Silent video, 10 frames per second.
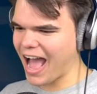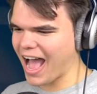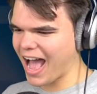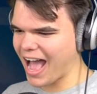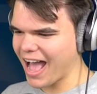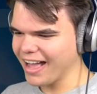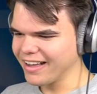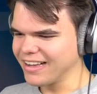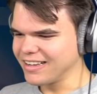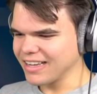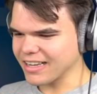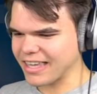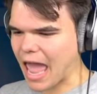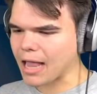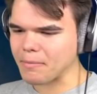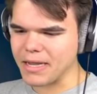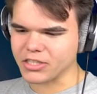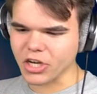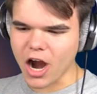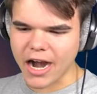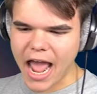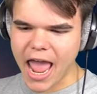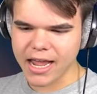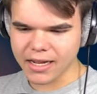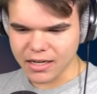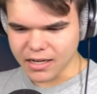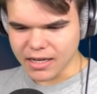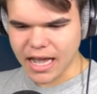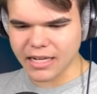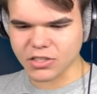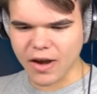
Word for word: messed up. Get me, Jordy! That's